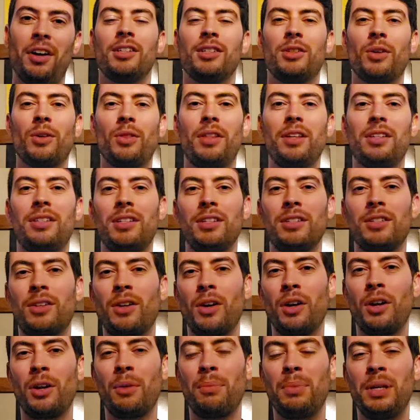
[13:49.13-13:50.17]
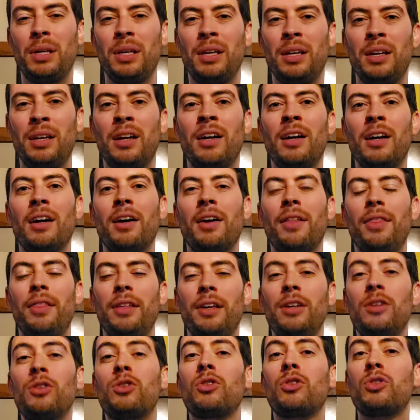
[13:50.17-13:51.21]
So this is going to be
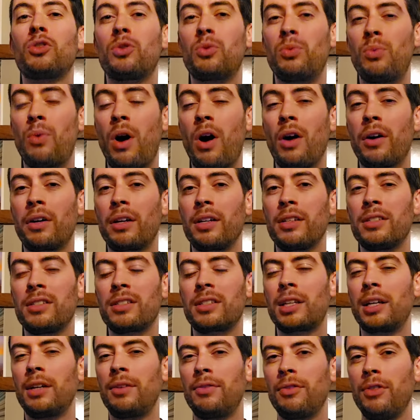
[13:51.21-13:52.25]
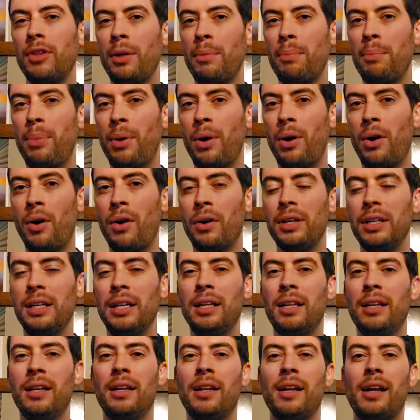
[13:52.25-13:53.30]
the strongest skid flip ball
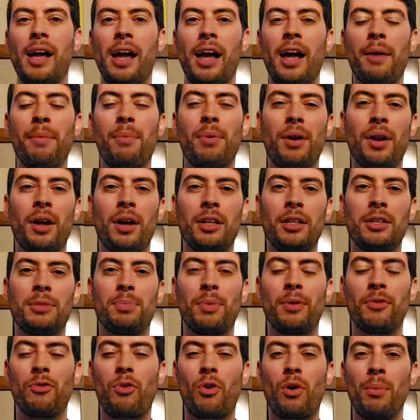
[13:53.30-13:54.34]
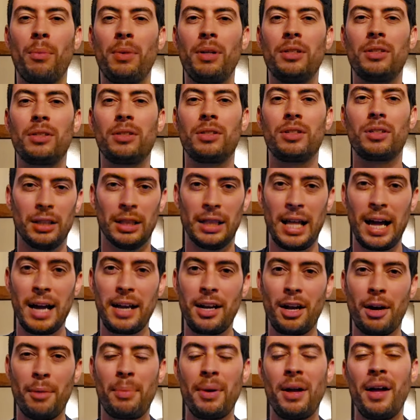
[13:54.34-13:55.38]
in Ebonite's performance
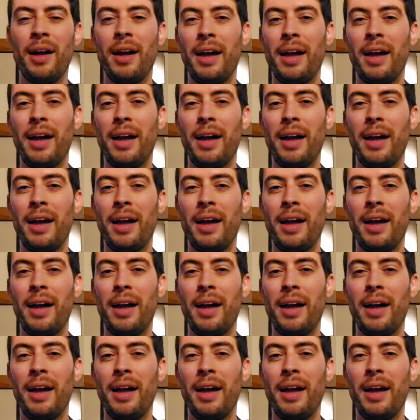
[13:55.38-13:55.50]
lineup,